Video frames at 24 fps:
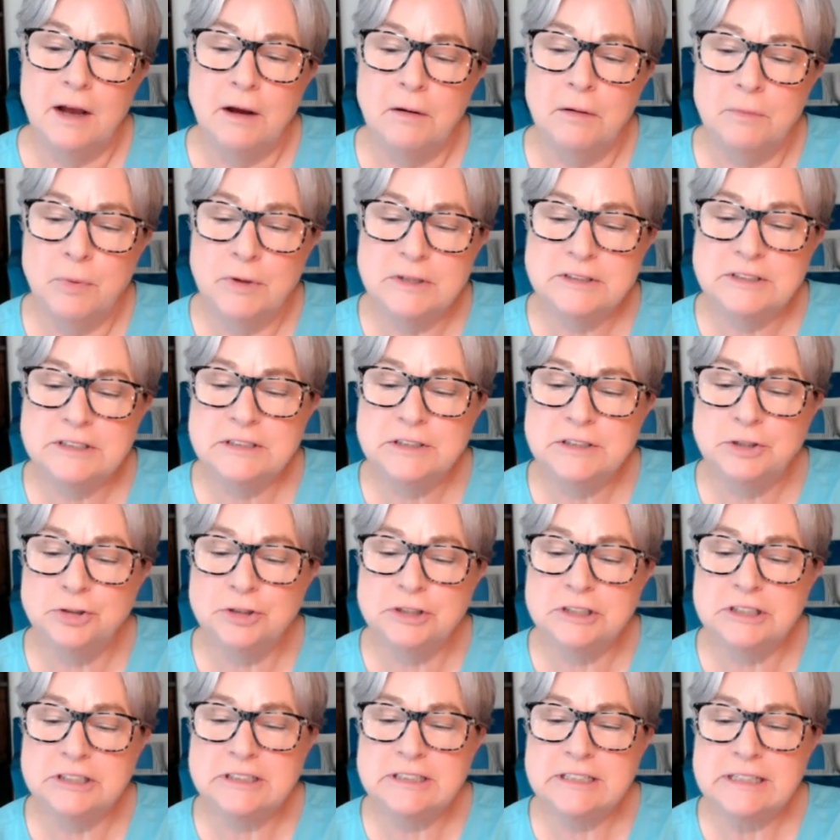What's
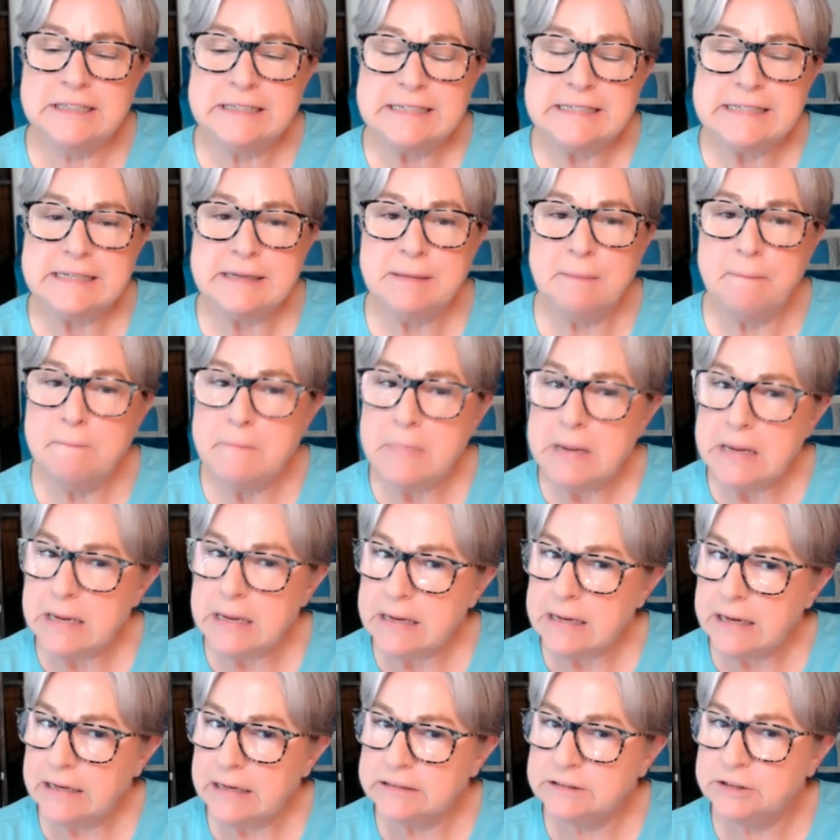interesting to
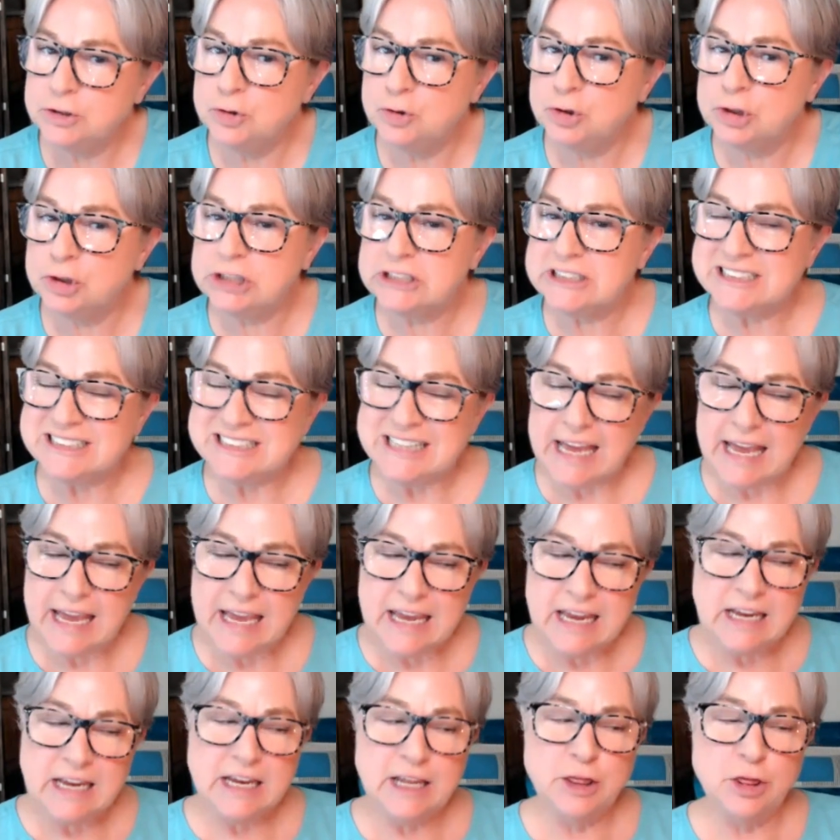me is you
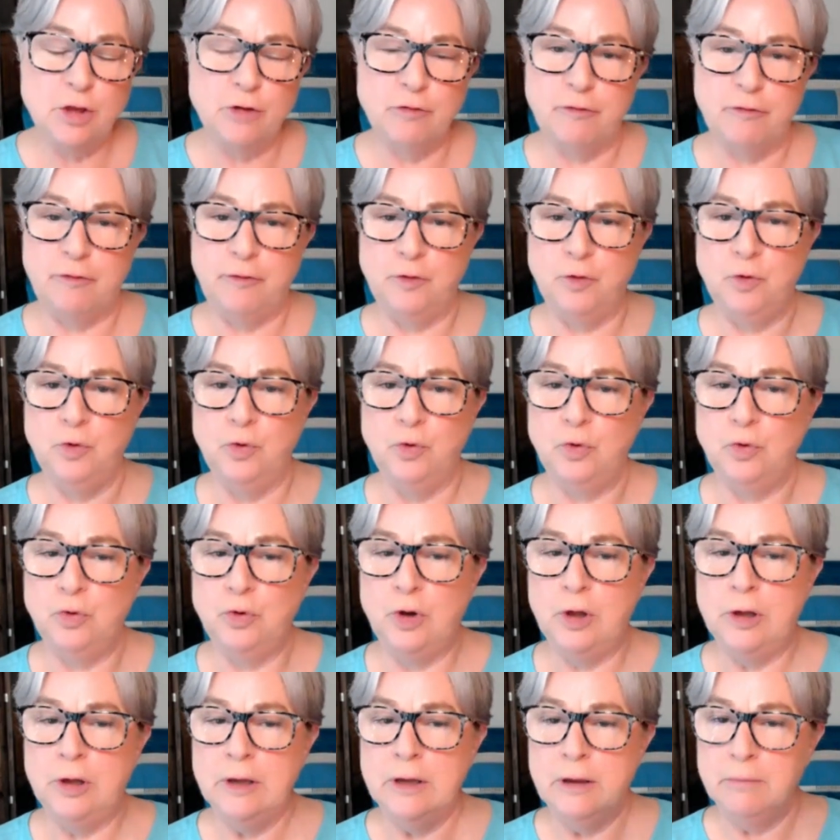stayed in the
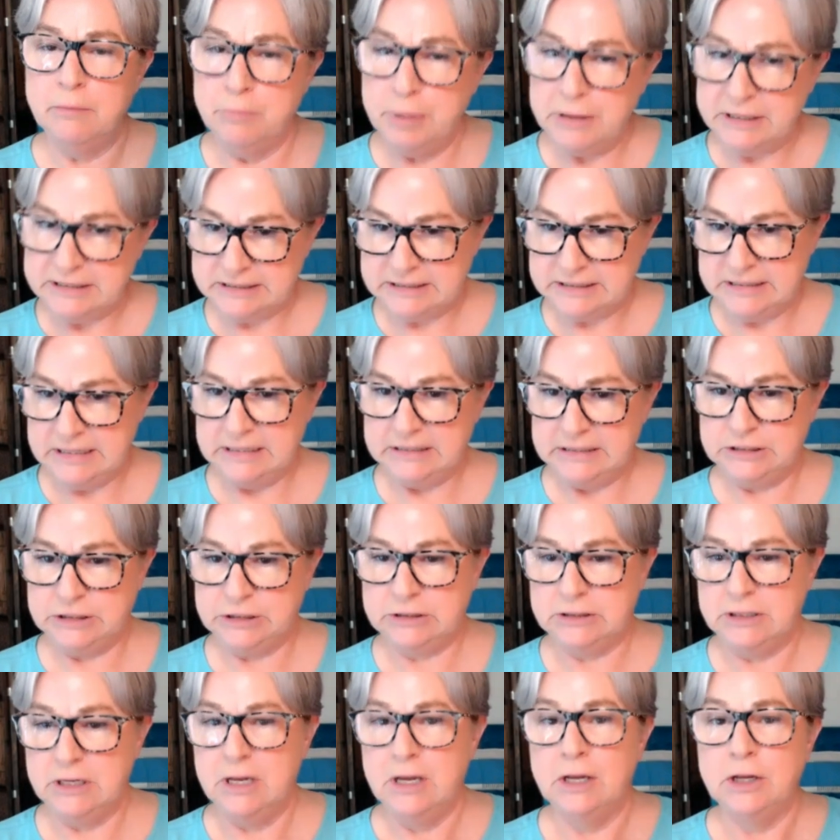food
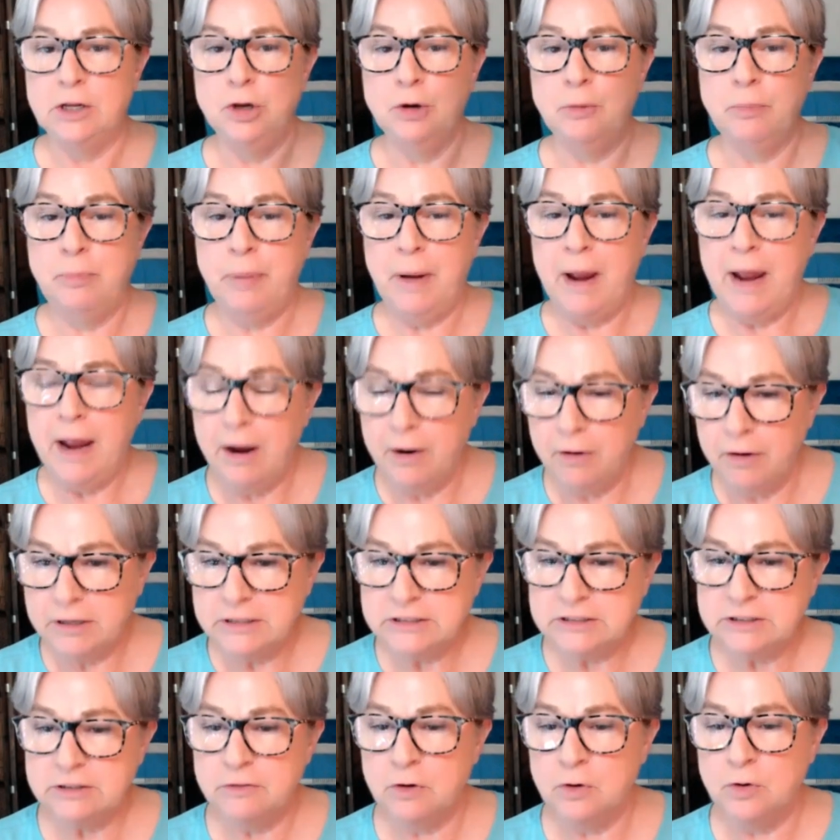business. Your
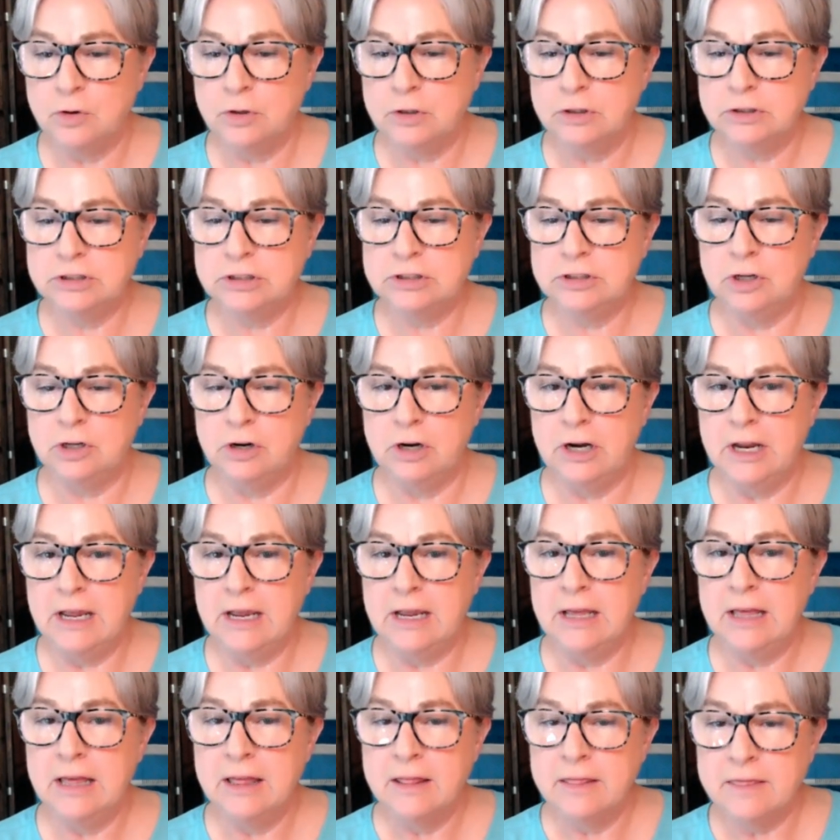parents, of course,
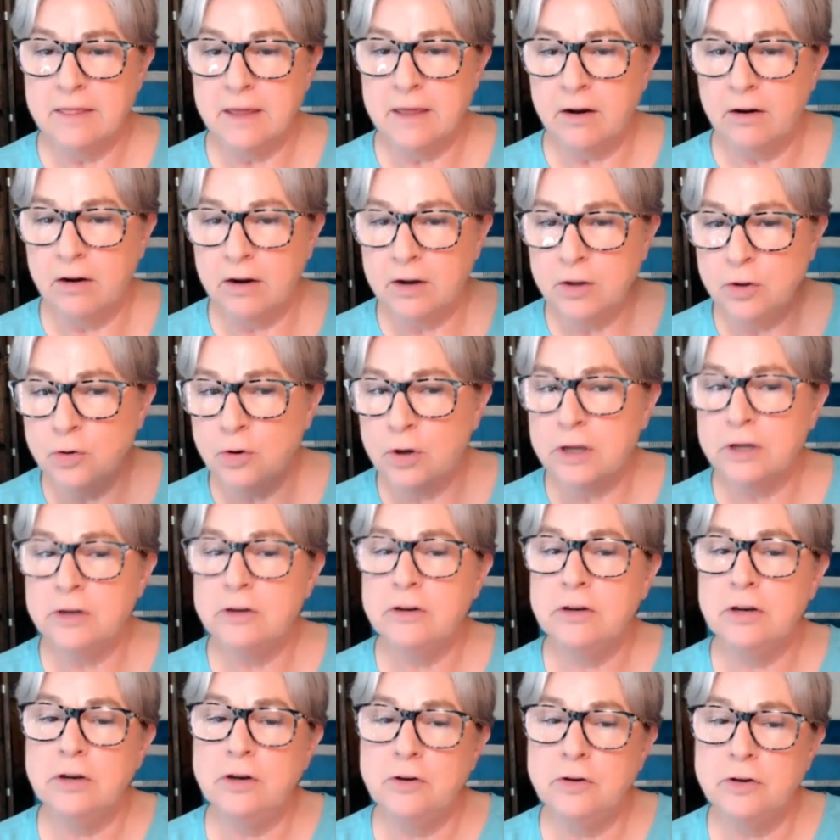starting there, you
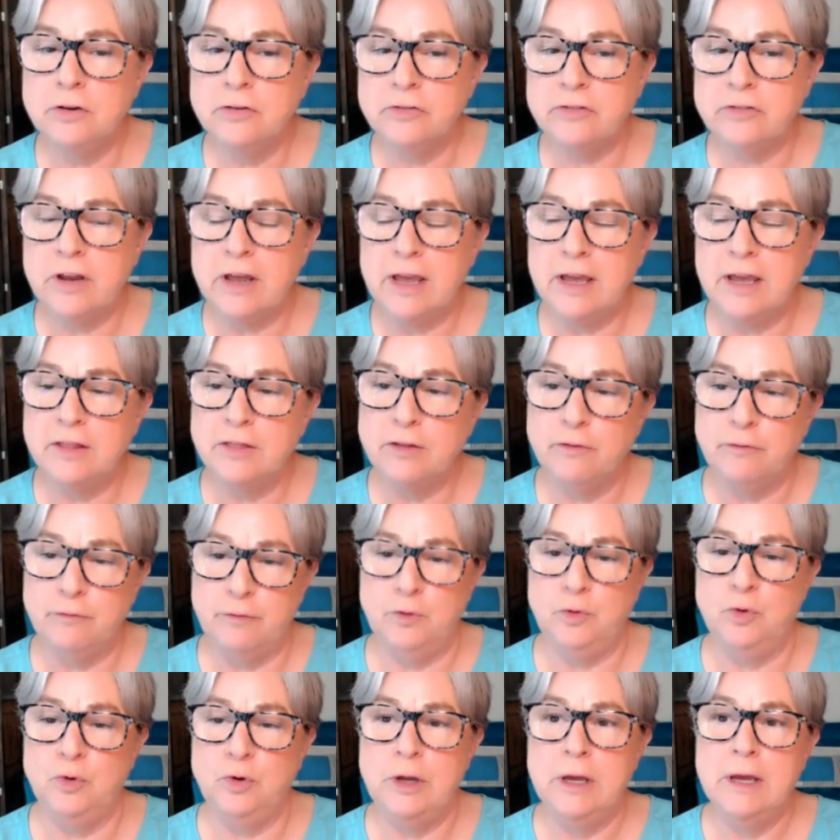continue to stay in the
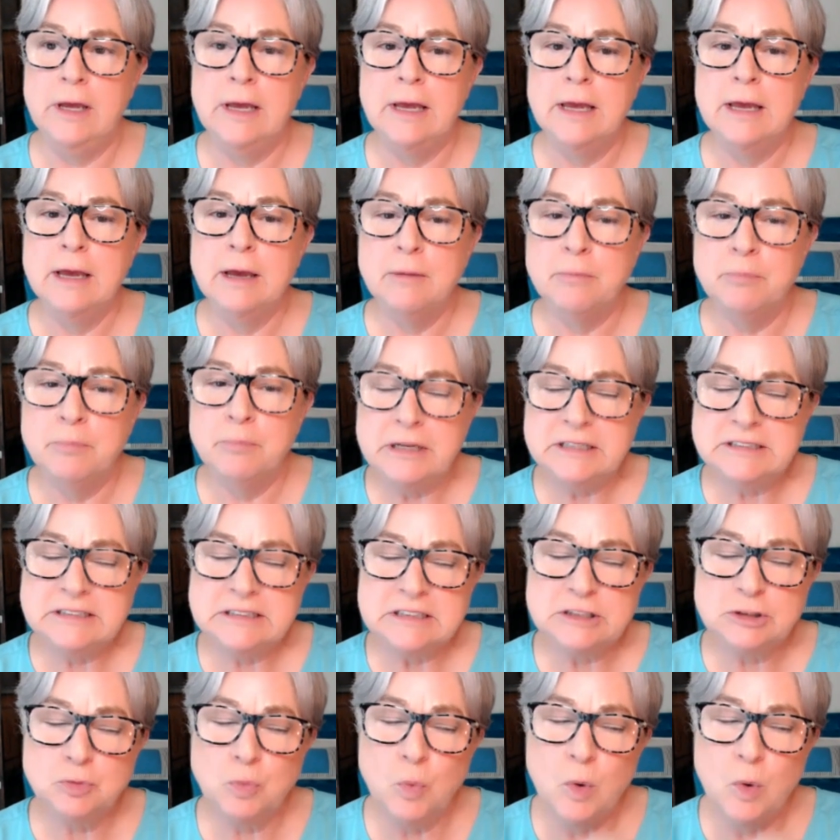food business.